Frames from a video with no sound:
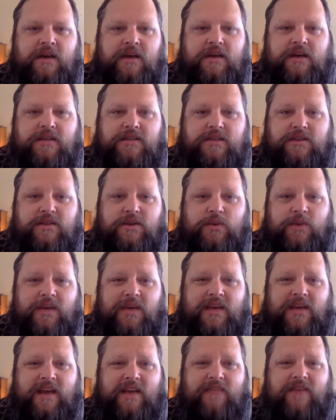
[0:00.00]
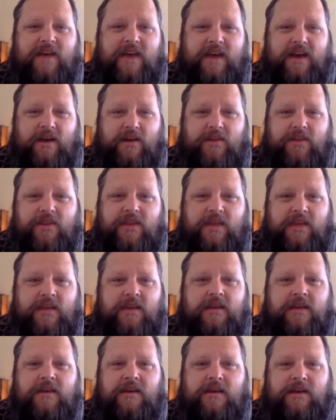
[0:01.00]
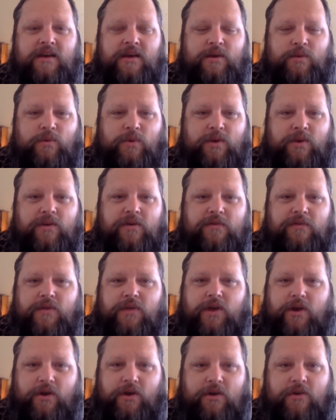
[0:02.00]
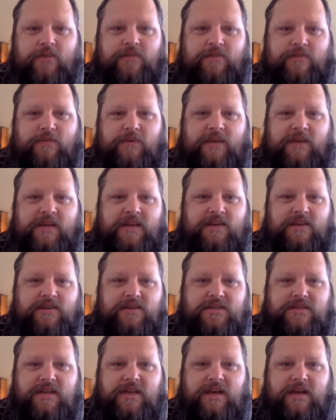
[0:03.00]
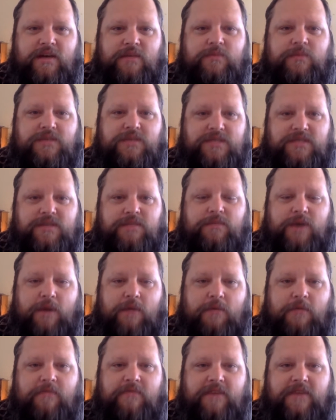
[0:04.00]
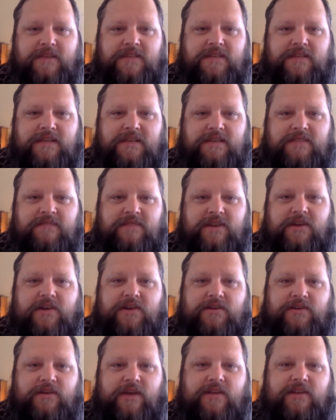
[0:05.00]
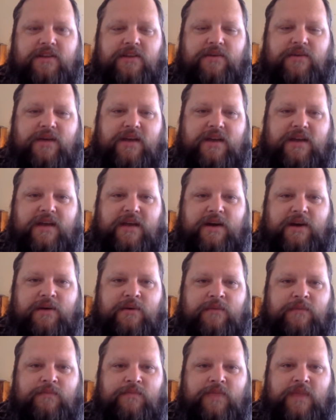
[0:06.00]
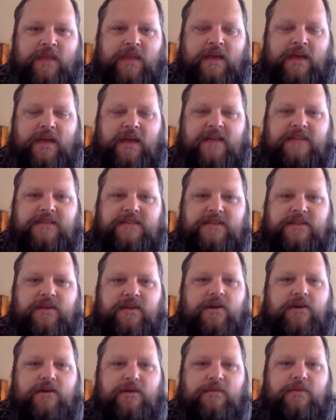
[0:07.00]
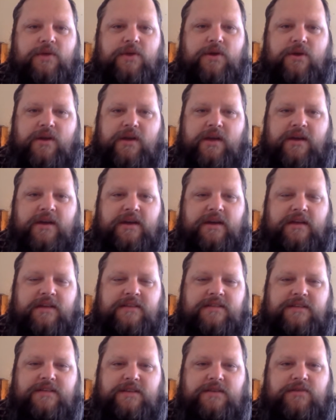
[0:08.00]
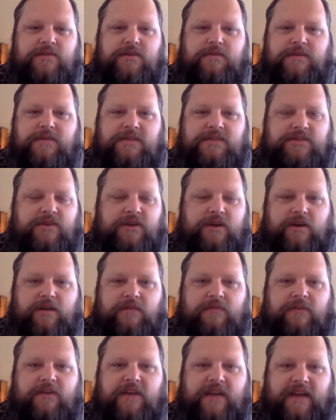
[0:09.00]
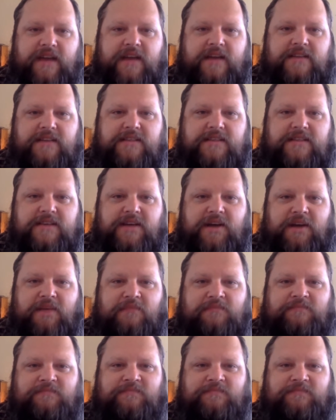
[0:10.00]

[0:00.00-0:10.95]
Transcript: so that we can have a healthy, wonderful earth for many years to come, which is a problem facing us very directly right now and so that our community can continue to be strong for decades to come.